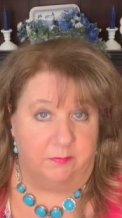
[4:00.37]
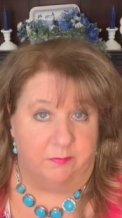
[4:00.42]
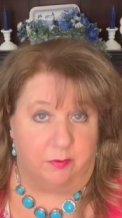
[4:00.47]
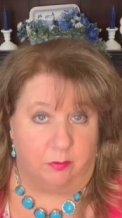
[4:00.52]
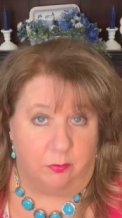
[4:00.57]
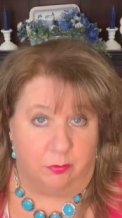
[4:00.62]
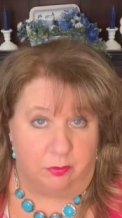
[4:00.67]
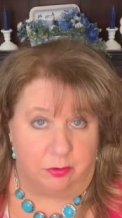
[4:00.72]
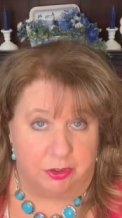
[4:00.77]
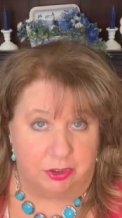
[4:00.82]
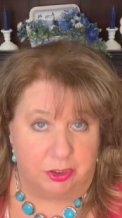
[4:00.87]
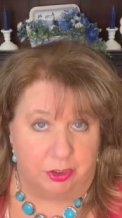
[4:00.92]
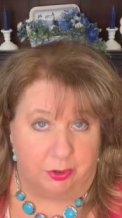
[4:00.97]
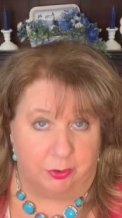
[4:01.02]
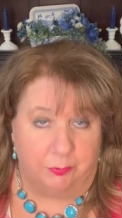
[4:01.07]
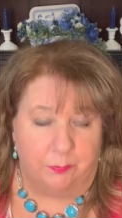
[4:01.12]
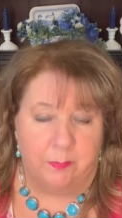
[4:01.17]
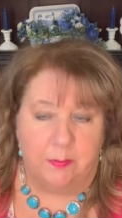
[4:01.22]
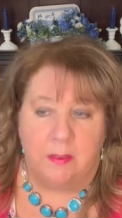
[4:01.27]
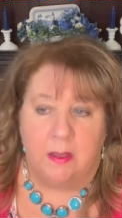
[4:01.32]
folder too.
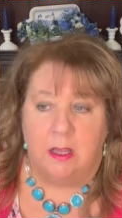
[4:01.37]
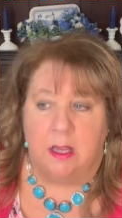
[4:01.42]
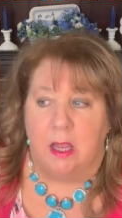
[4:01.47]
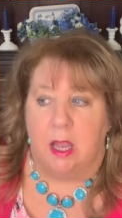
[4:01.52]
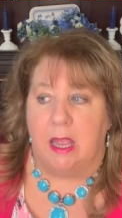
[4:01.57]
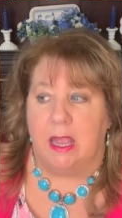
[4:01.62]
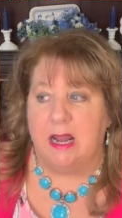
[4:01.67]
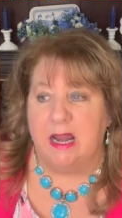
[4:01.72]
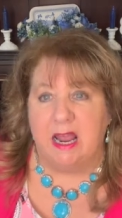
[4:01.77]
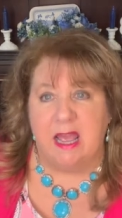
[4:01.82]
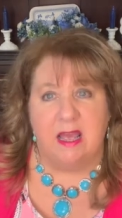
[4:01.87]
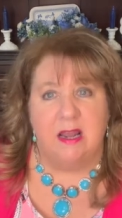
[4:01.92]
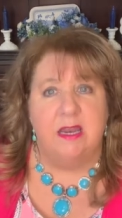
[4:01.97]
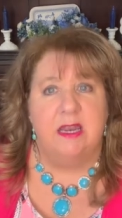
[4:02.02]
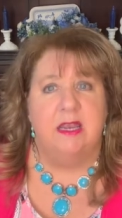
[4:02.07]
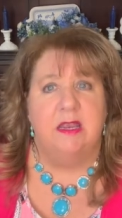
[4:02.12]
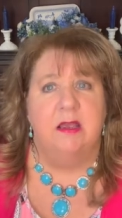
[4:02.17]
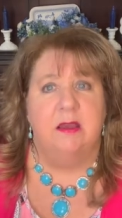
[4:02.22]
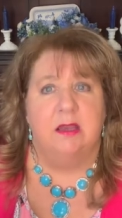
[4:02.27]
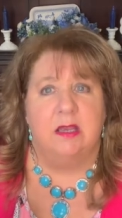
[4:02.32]
And
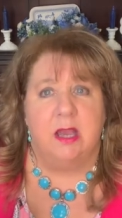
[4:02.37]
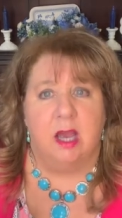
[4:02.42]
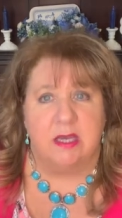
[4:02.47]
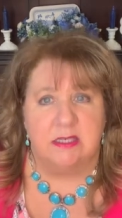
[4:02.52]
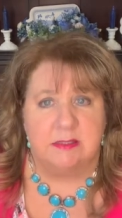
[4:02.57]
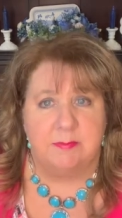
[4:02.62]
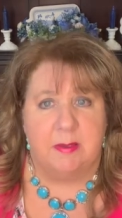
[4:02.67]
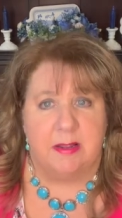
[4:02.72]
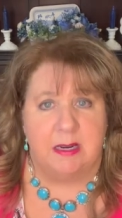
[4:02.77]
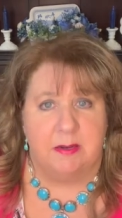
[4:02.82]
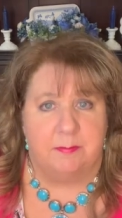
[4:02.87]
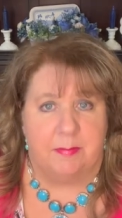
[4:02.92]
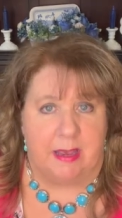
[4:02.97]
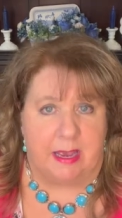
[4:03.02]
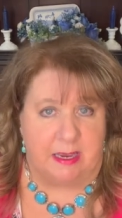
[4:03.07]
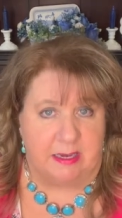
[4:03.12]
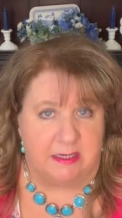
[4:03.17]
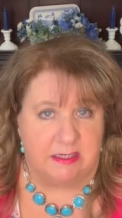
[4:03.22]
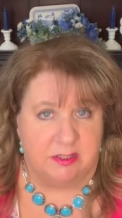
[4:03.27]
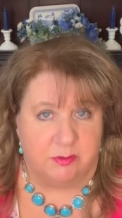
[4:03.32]
any cosmetic
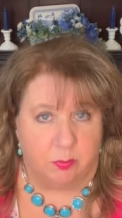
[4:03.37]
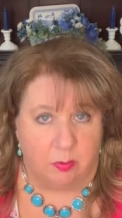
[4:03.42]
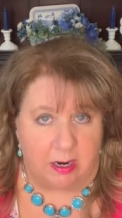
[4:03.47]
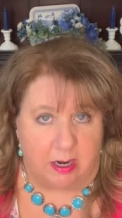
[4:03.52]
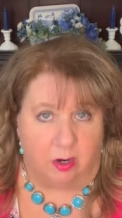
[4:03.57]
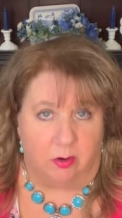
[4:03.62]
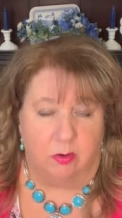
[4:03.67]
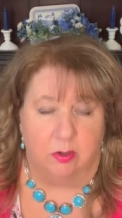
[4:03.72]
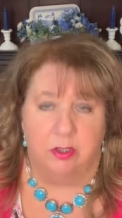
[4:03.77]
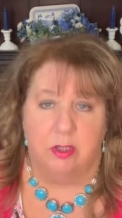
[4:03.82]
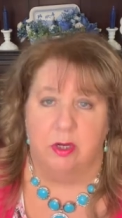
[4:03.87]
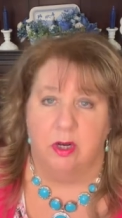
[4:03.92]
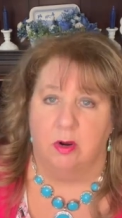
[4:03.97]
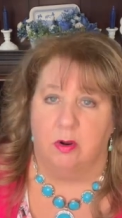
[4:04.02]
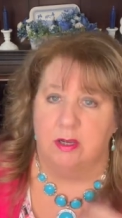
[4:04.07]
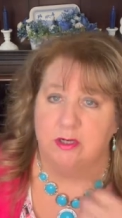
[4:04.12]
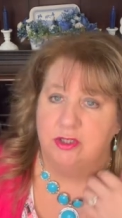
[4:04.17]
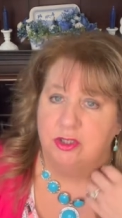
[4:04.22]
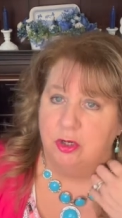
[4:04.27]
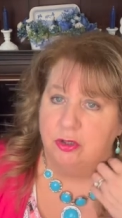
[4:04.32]
bag as well. You know,
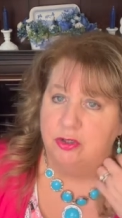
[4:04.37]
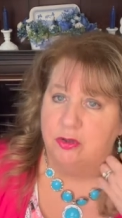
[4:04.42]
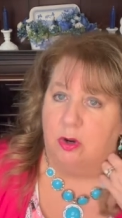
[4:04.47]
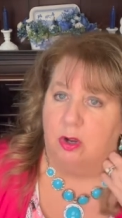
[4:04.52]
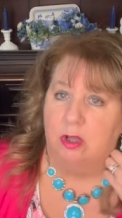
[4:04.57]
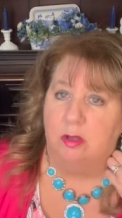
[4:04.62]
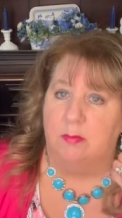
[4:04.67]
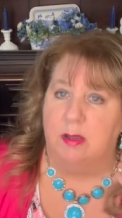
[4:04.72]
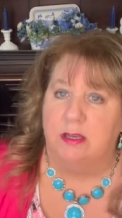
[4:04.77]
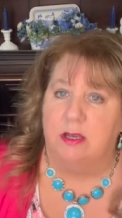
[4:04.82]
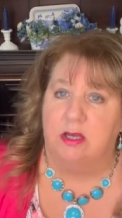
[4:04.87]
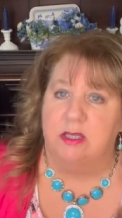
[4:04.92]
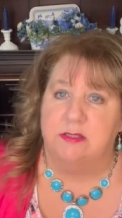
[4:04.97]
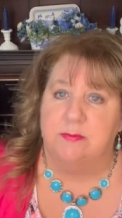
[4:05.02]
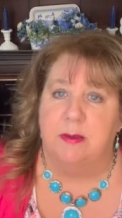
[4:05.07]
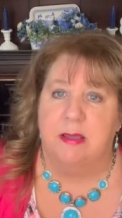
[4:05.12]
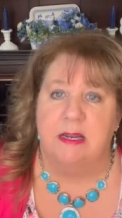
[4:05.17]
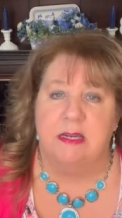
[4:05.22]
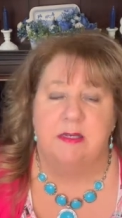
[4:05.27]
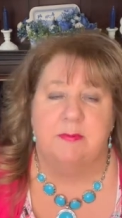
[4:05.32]
I showed you all of my
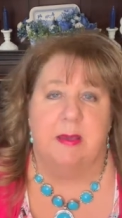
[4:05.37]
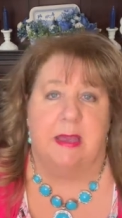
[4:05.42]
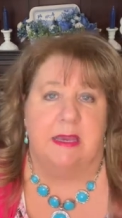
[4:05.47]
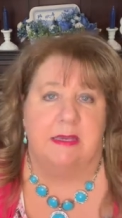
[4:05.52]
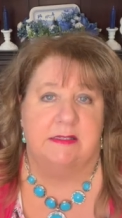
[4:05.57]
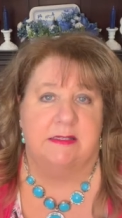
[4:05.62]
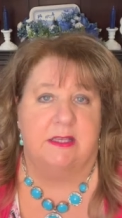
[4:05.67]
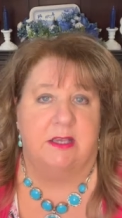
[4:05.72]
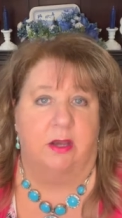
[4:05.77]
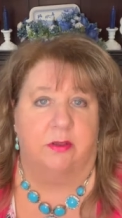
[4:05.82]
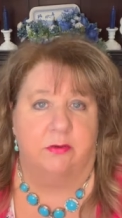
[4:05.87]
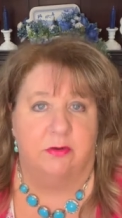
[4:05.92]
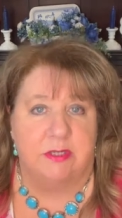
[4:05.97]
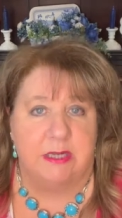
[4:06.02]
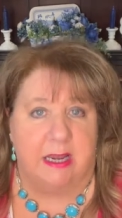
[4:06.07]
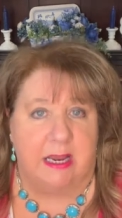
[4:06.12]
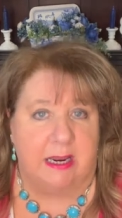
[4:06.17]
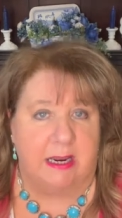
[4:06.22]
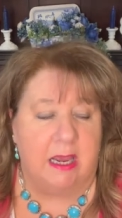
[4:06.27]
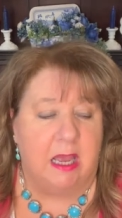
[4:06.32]
cosmetic bags the other
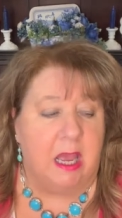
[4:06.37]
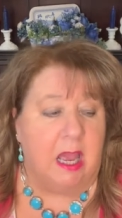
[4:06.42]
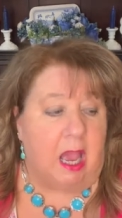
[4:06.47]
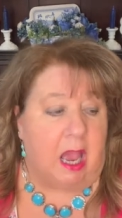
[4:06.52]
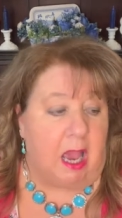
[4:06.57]
day.